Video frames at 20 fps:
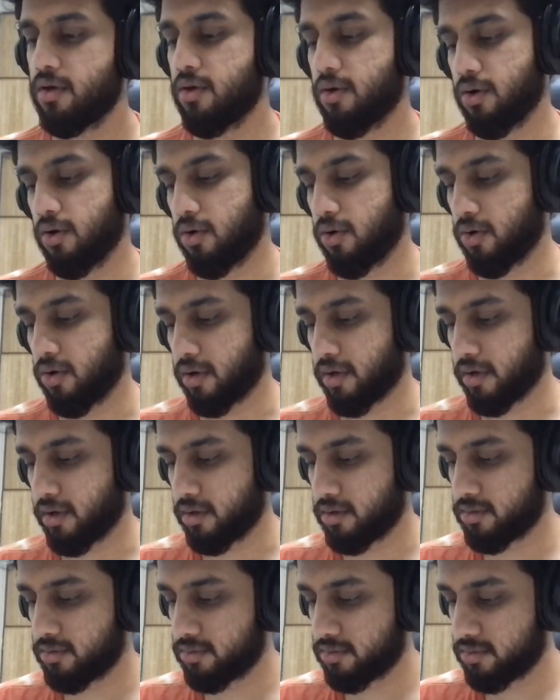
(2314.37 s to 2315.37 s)
Oh, okay.
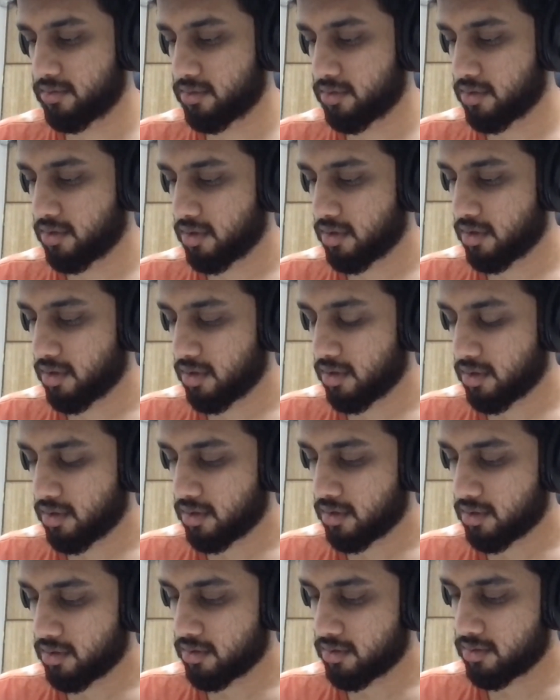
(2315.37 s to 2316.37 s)

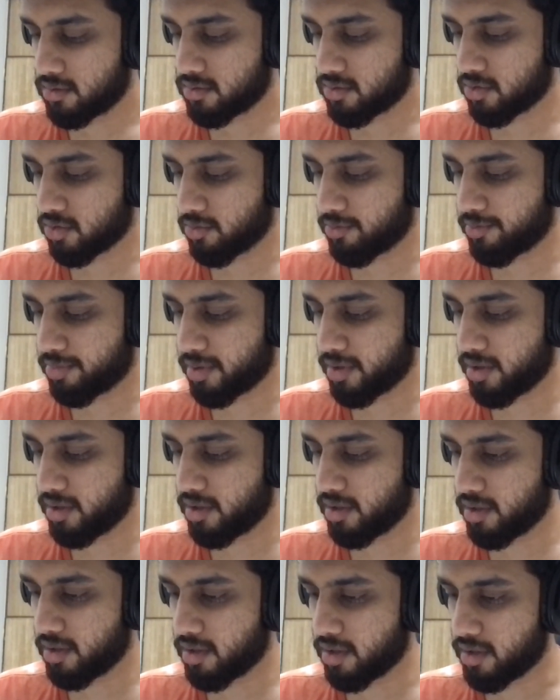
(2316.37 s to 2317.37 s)
So
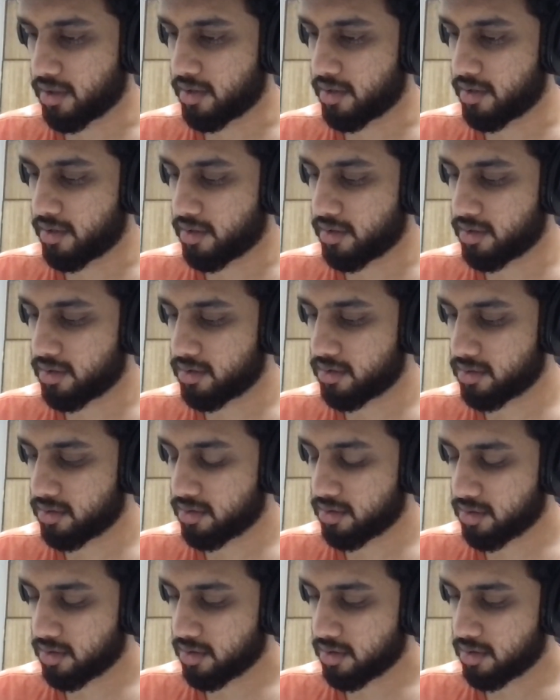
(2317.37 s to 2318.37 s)
P and
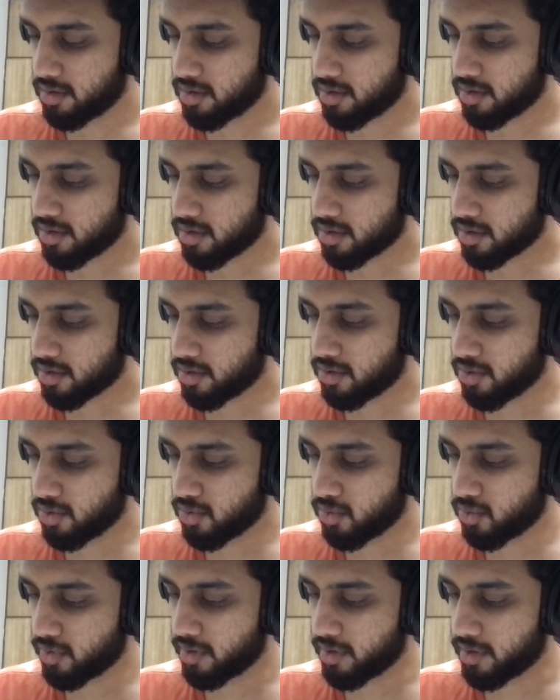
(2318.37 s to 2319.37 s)

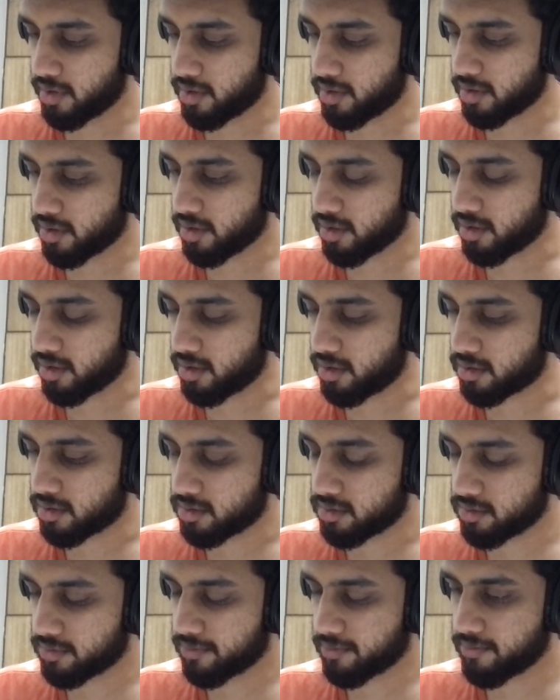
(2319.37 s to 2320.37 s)
Q and R
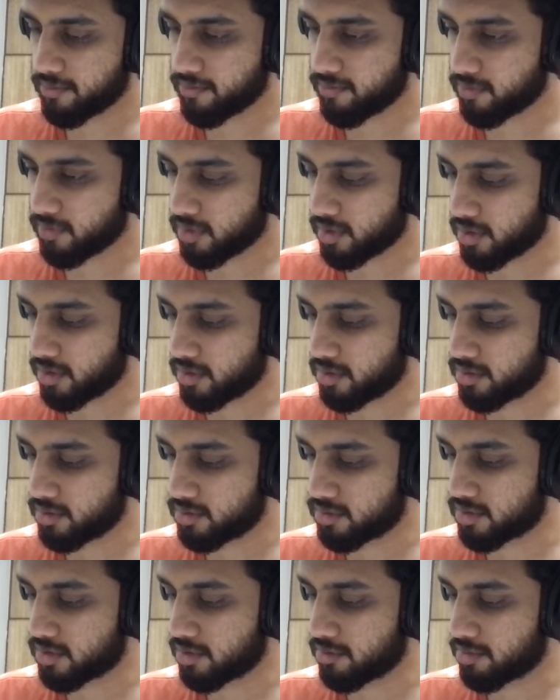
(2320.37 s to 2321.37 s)

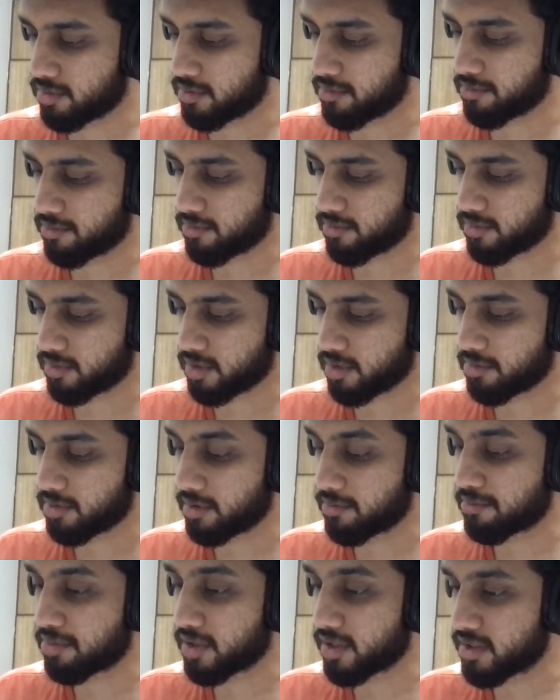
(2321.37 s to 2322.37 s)
is
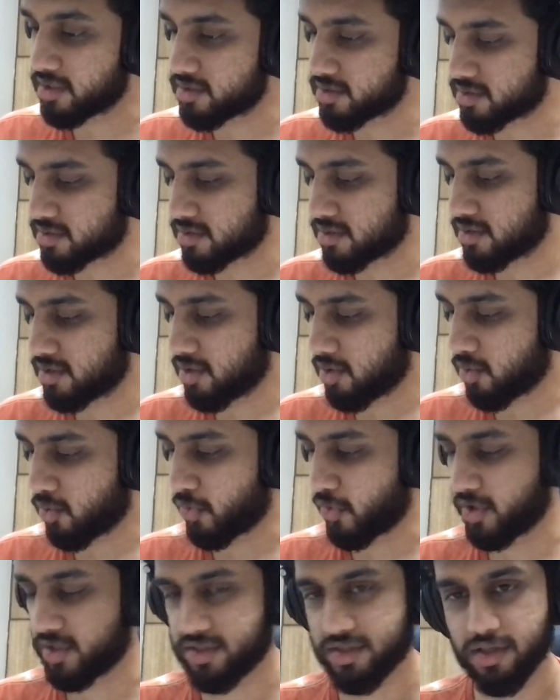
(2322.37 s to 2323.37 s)
double implies.
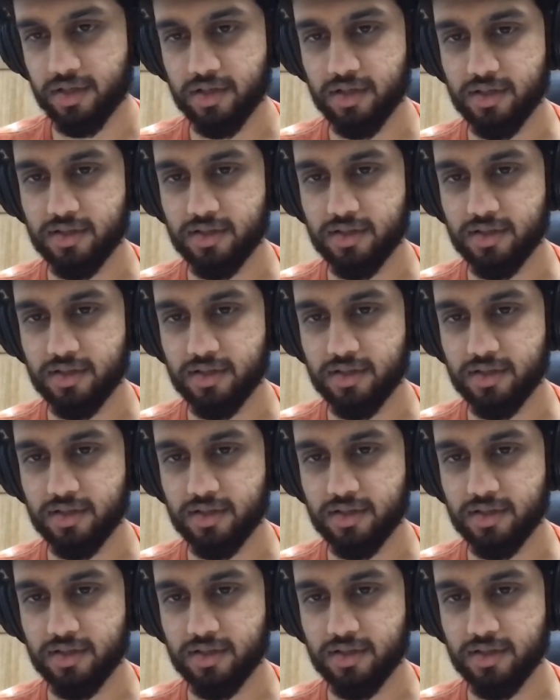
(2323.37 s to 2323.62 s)
What do I say?